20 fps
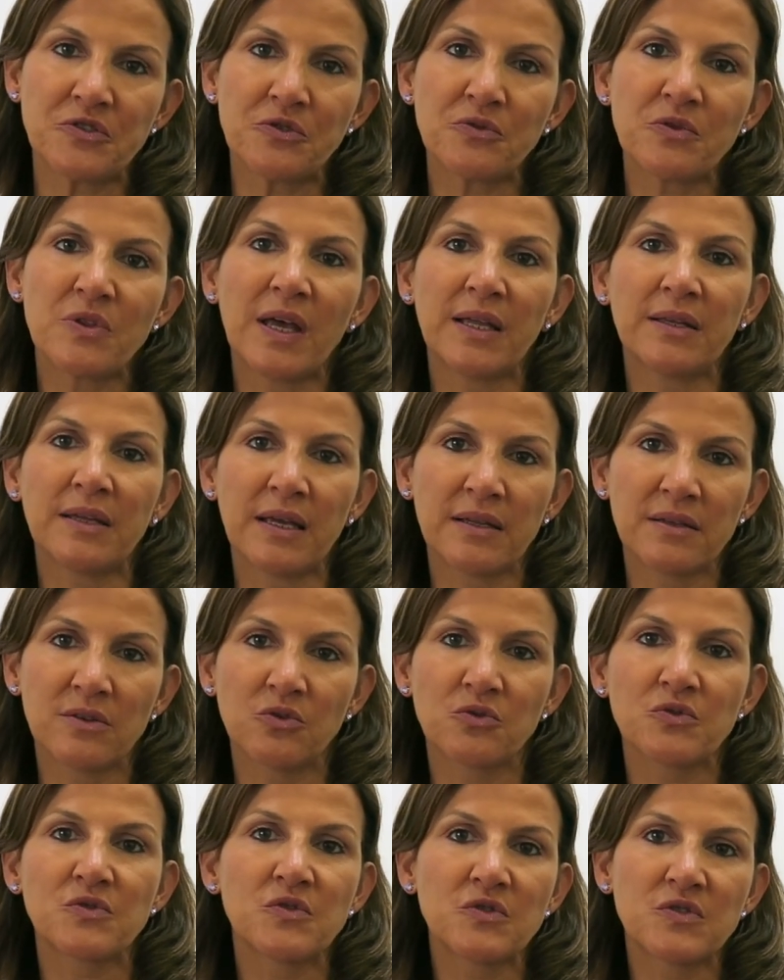So that
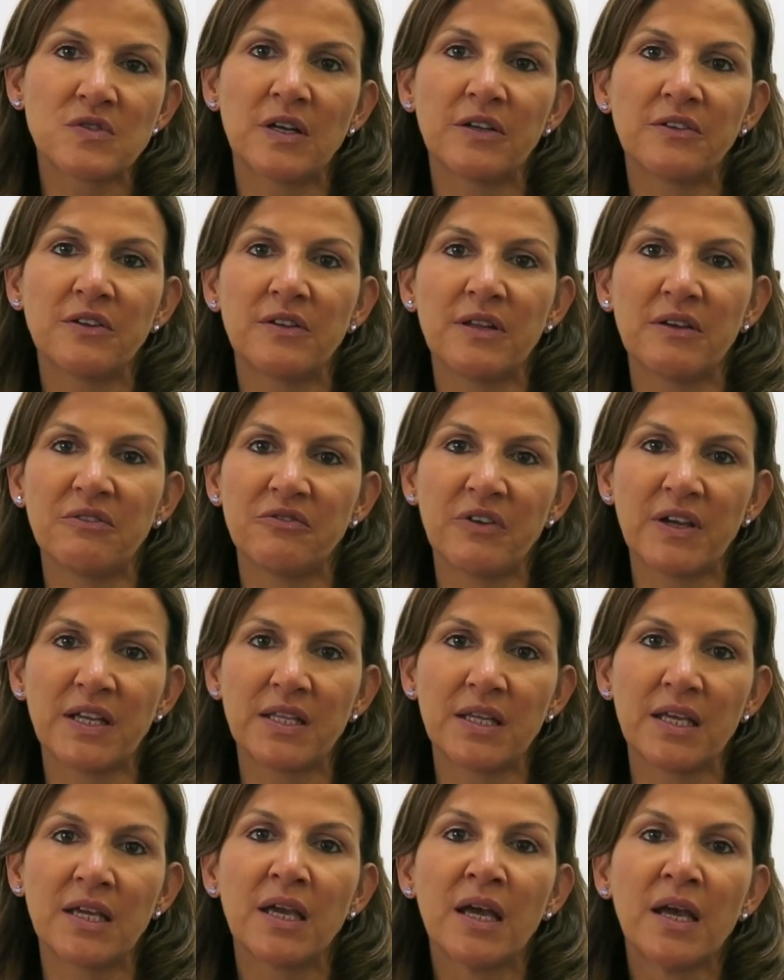had also started
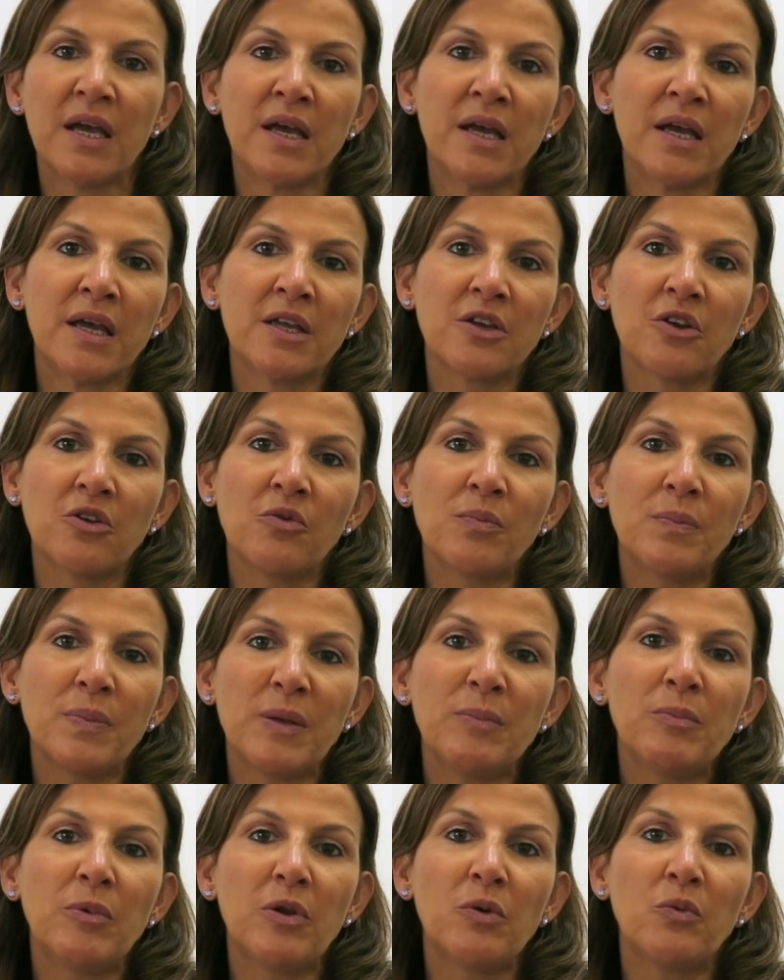affecting, you know,
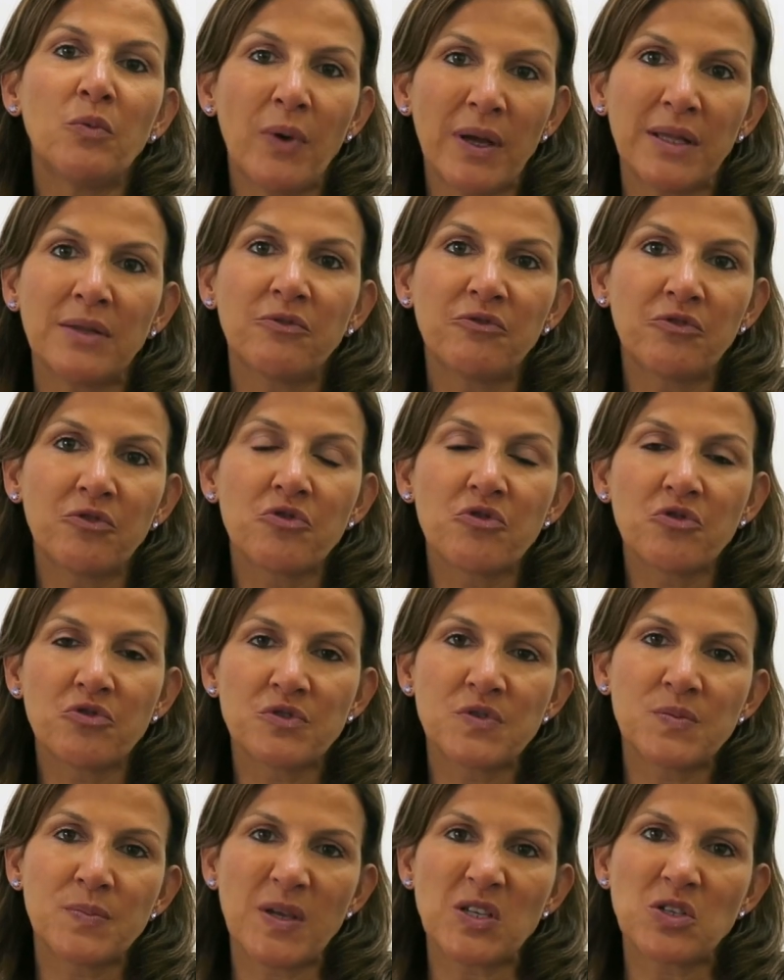people went for
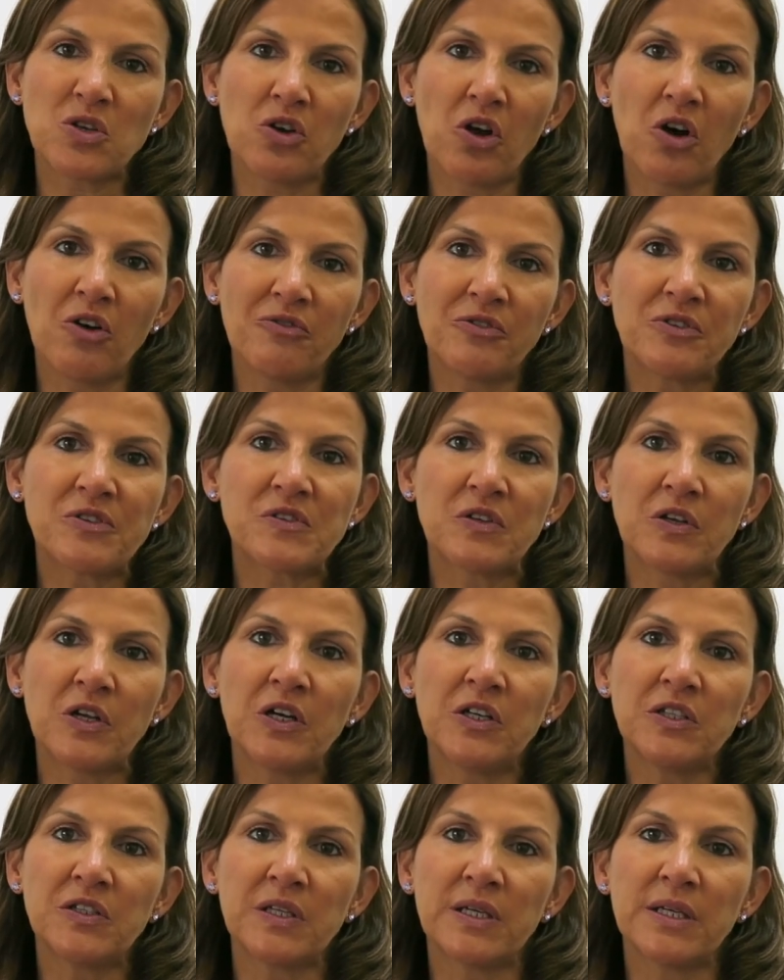those special offers a
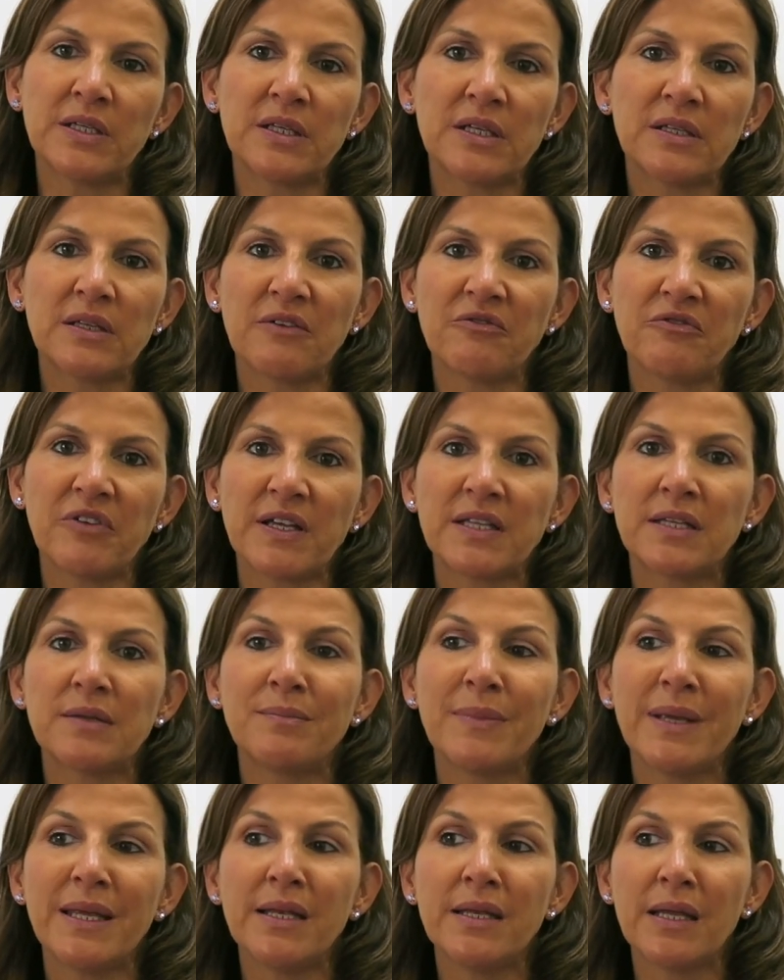lot, and it
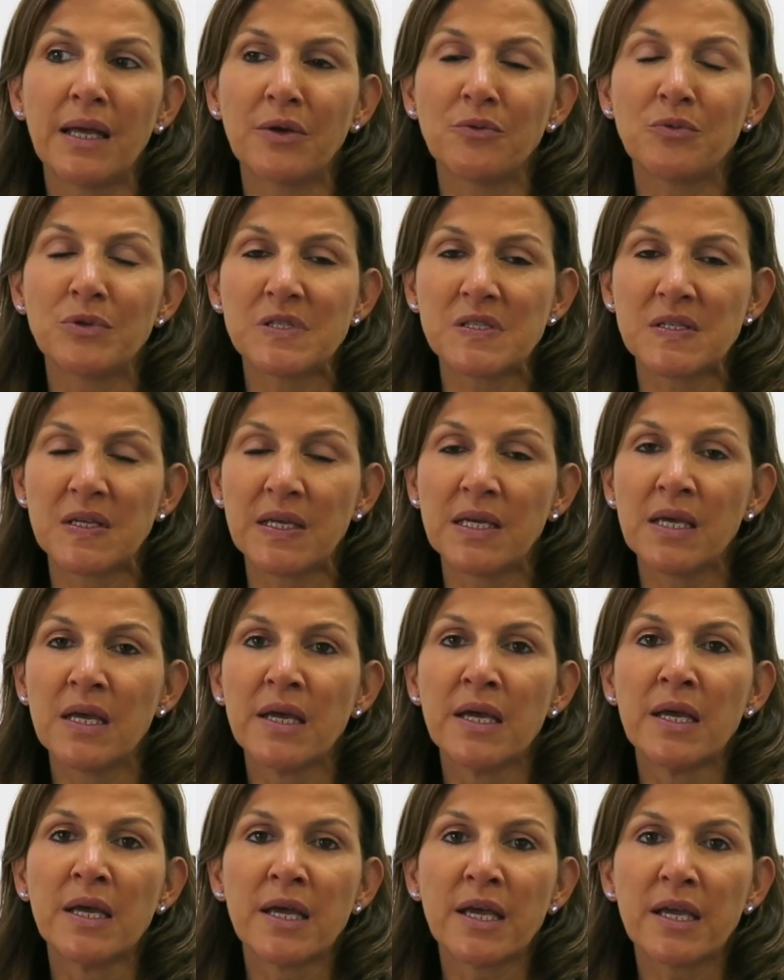affected mainly, I would say,
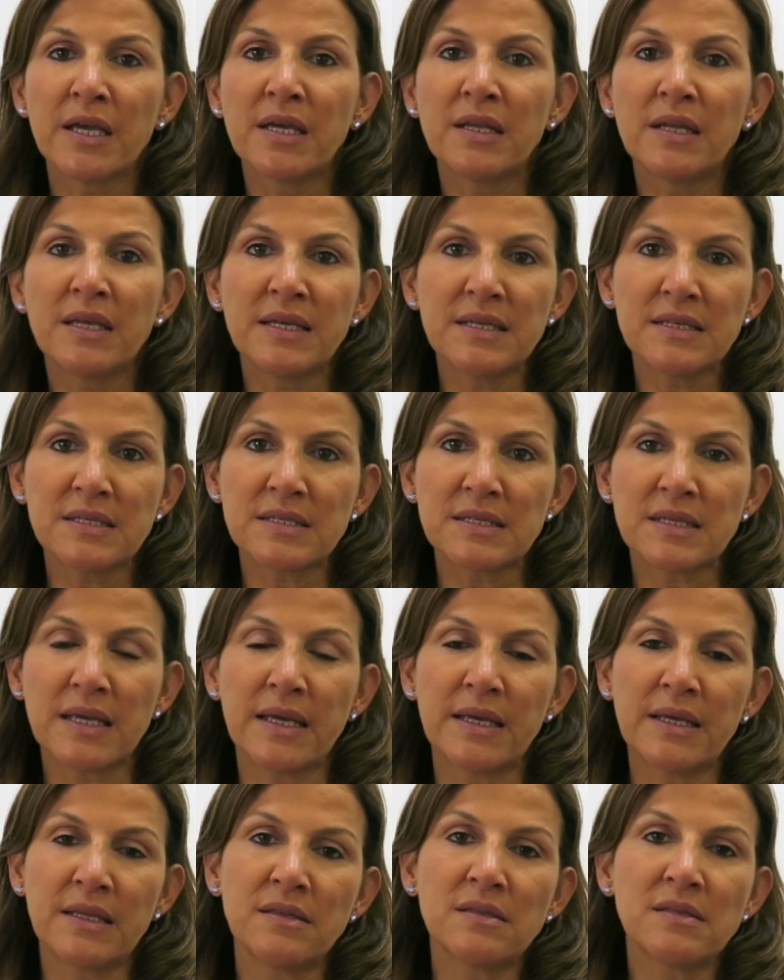Greece
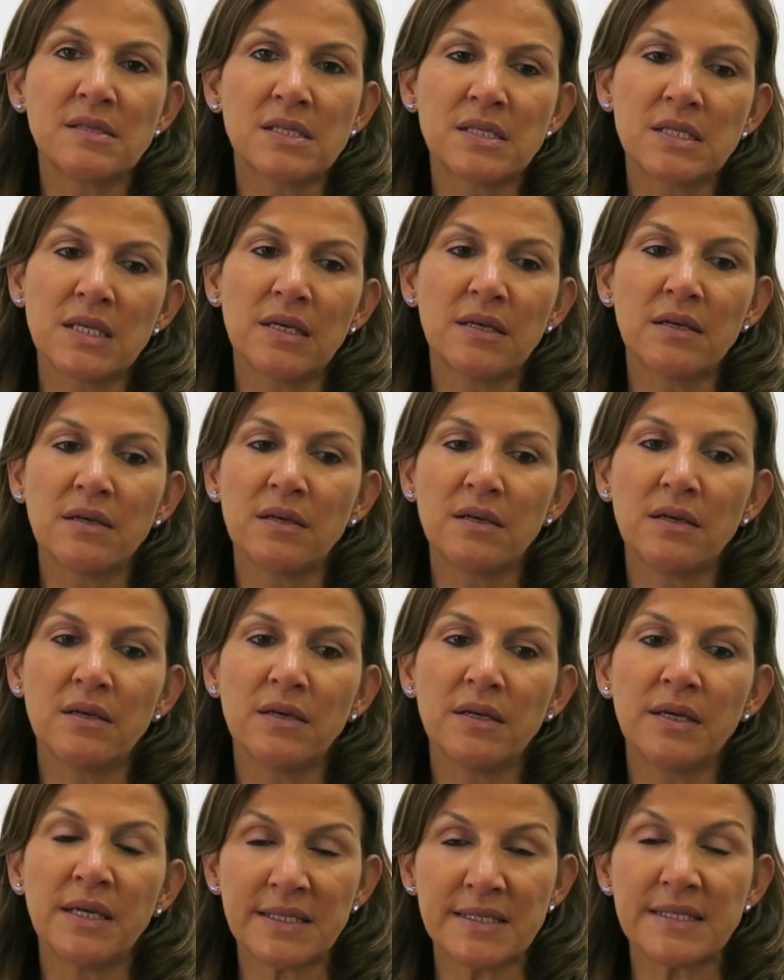and
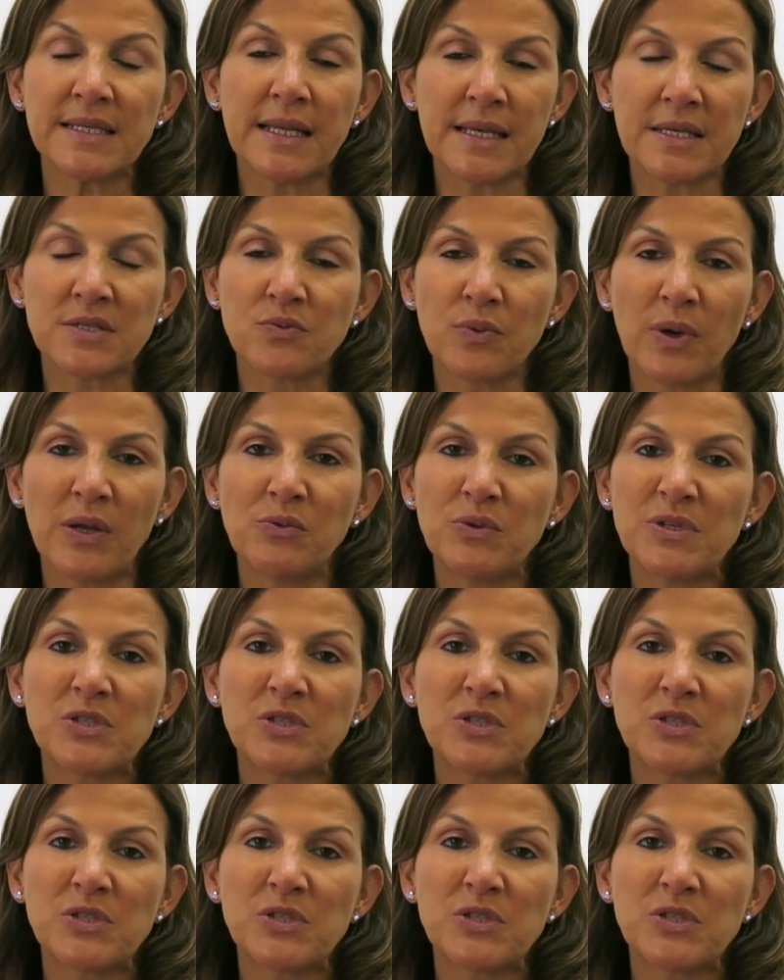Italy as well.